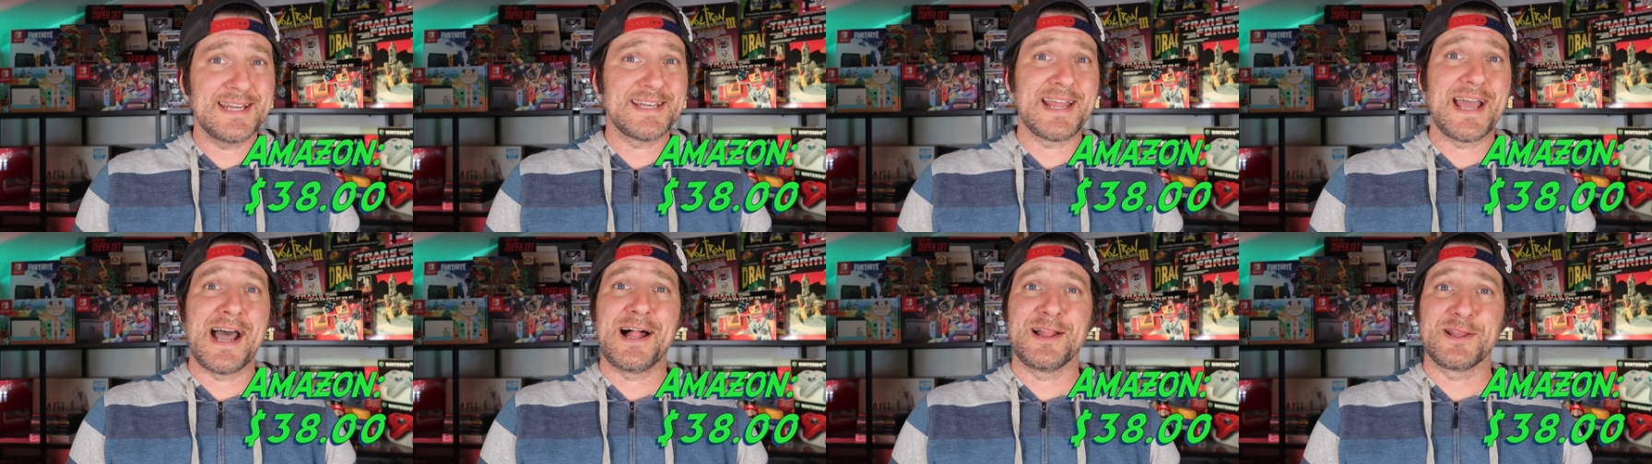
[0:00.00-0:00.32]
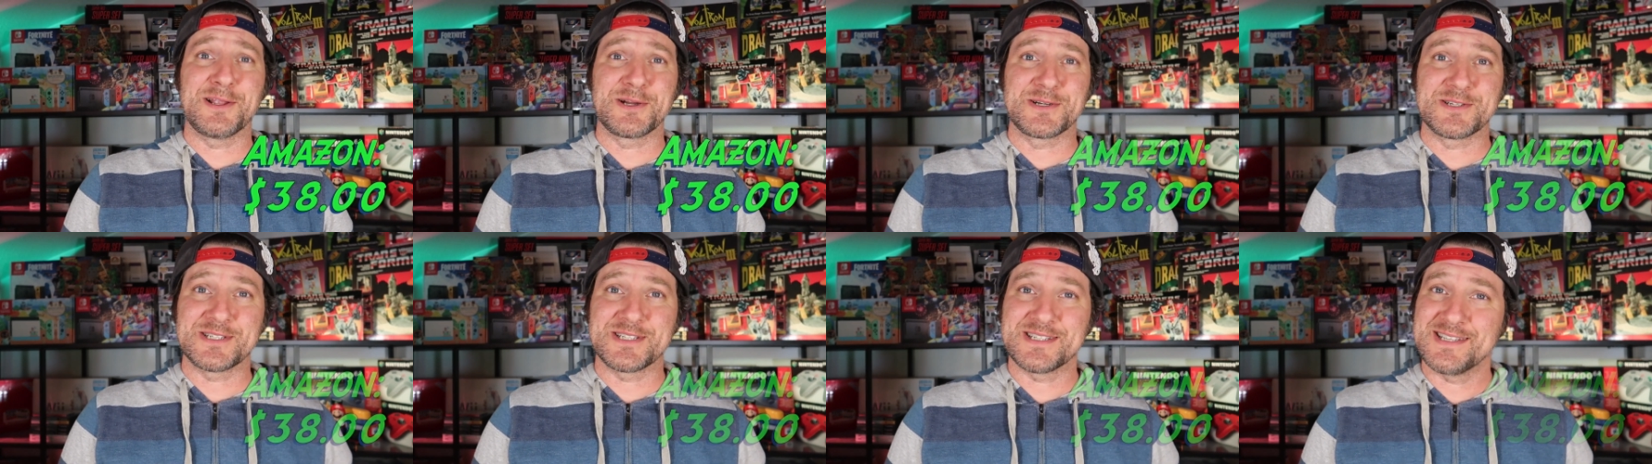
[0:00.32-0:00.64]

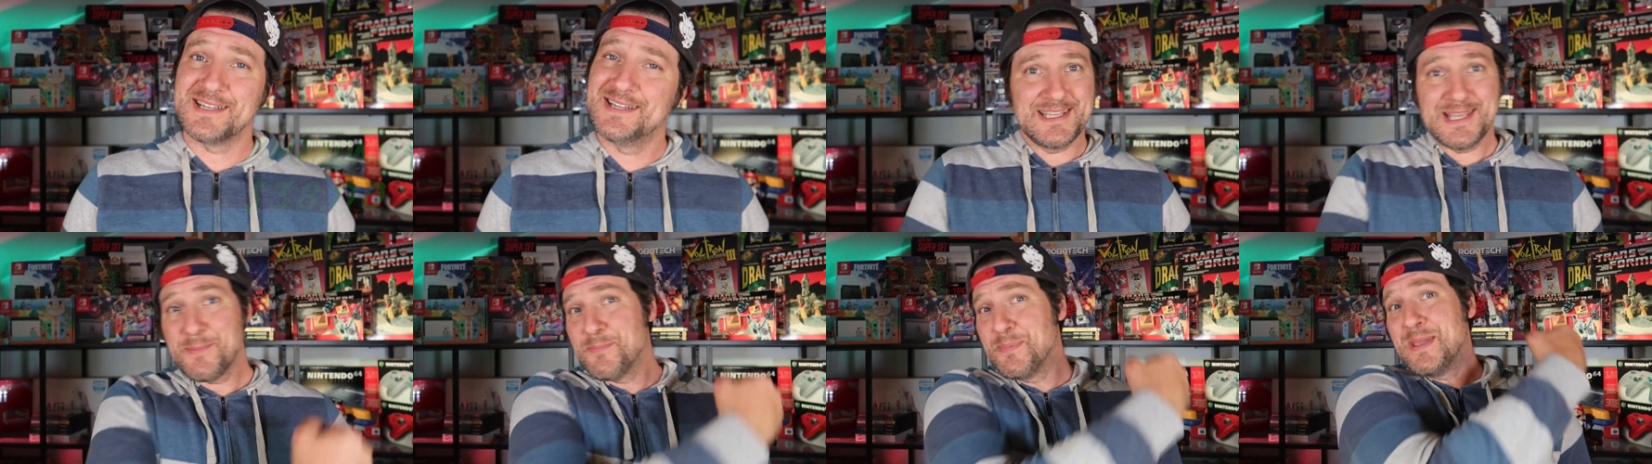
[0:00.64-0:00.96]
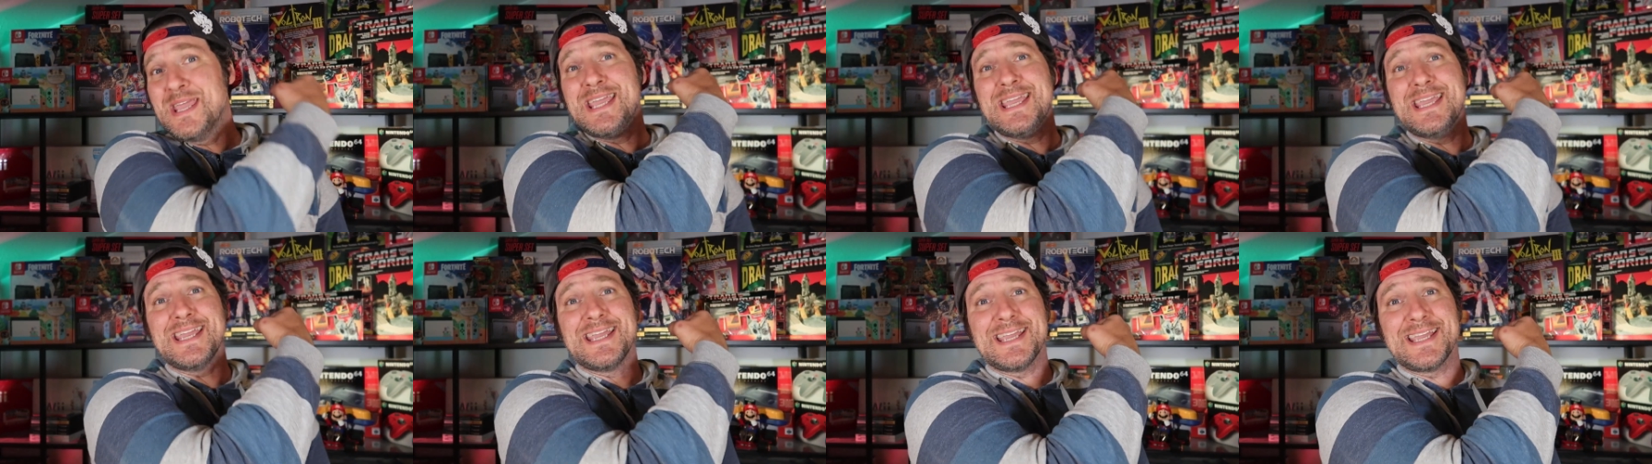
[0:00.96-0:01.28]

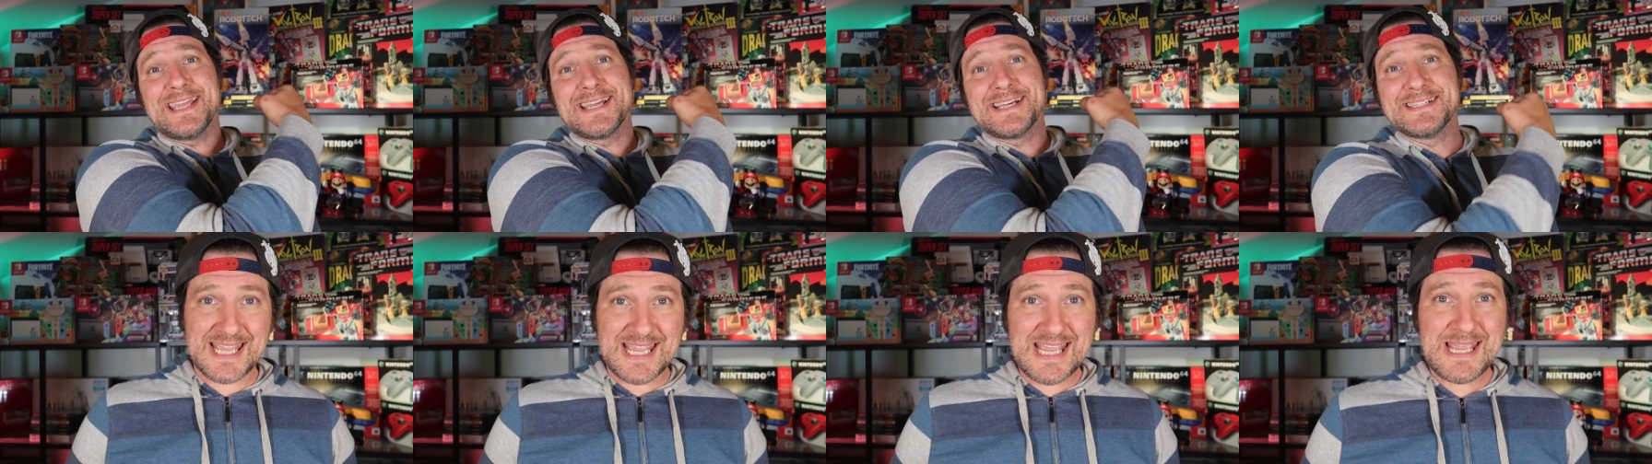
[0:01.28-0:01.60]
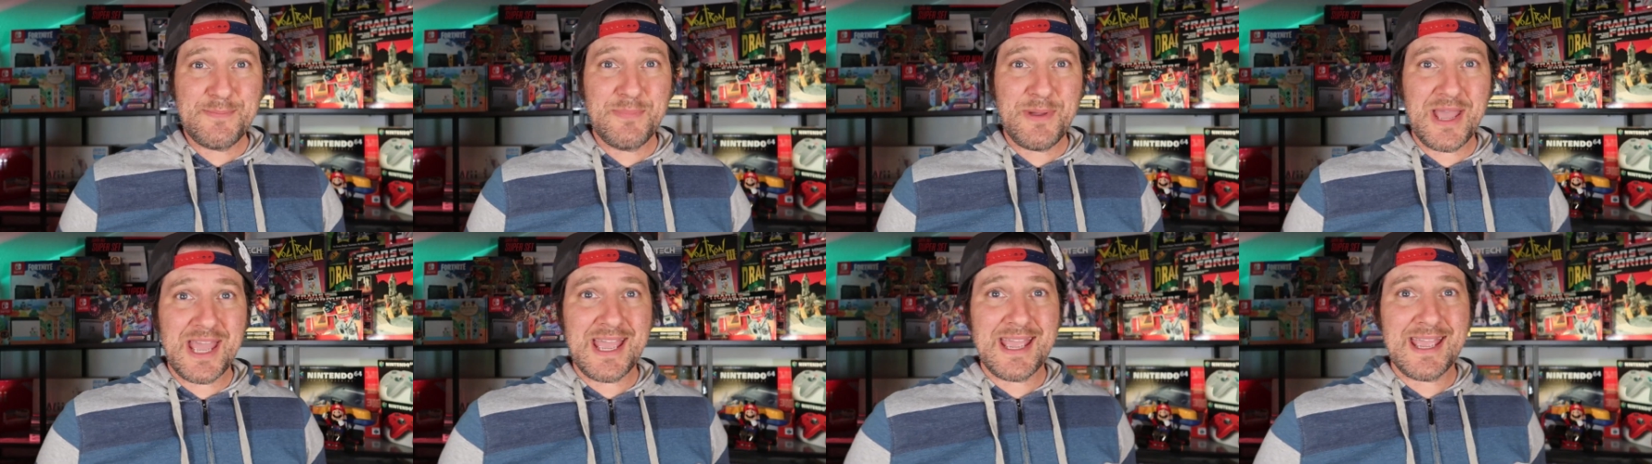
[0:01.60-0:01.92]
Yippee!
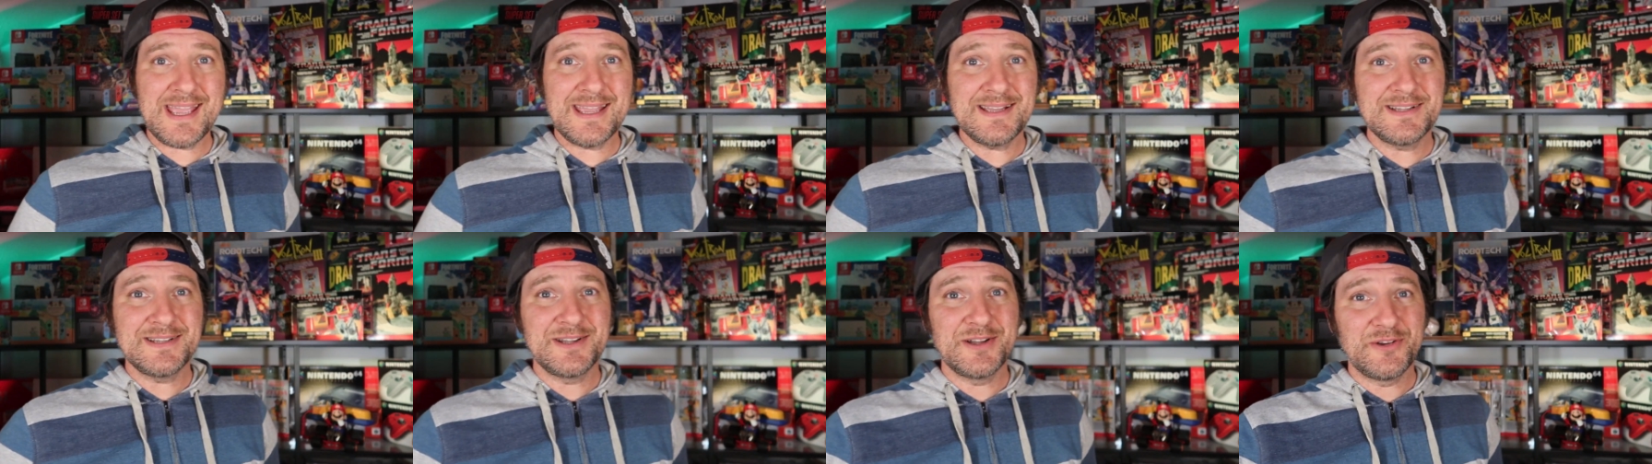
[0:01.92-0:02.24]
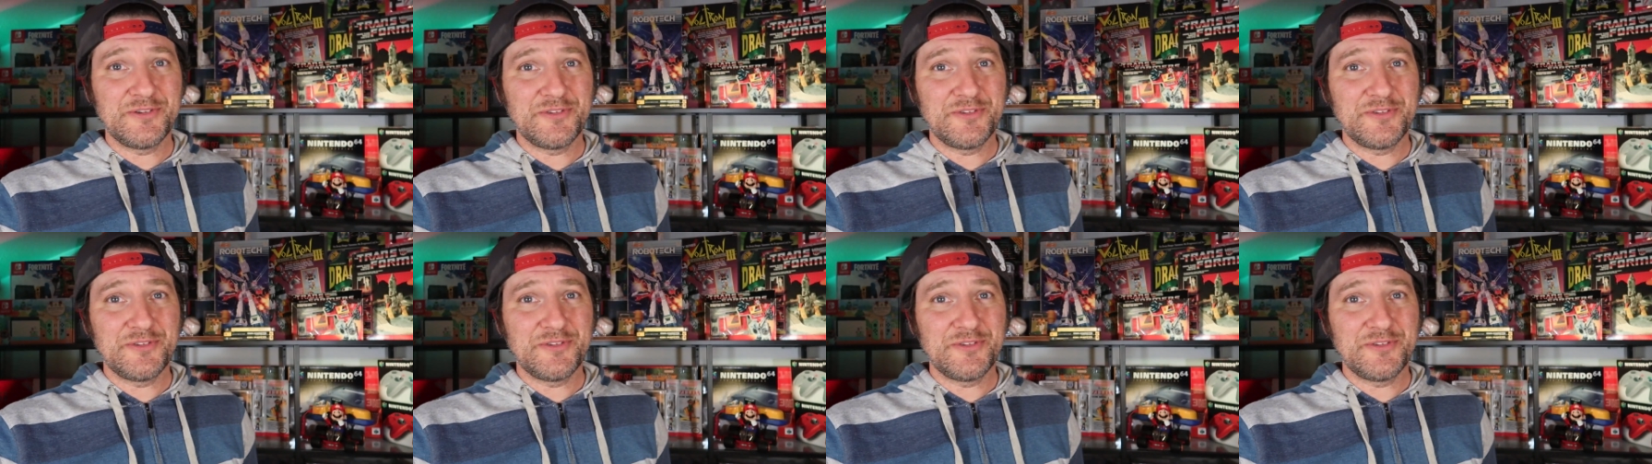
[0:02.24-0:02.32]
eBay,